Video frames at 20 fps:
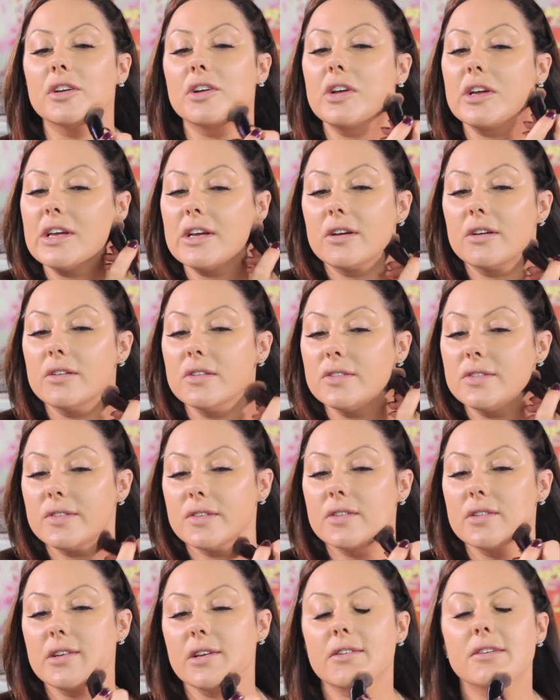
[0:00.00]
your
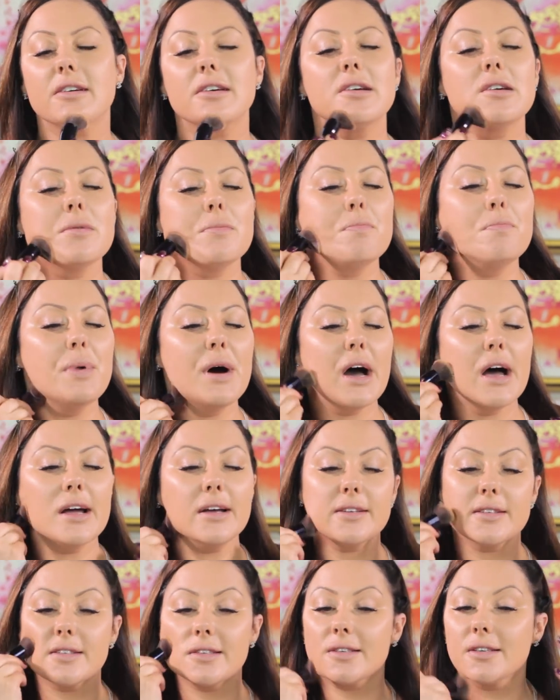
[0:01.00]
ears,
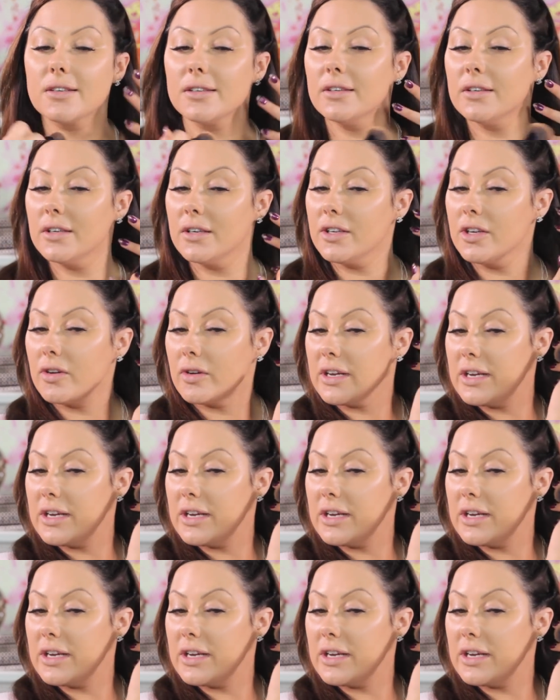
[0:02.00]
but your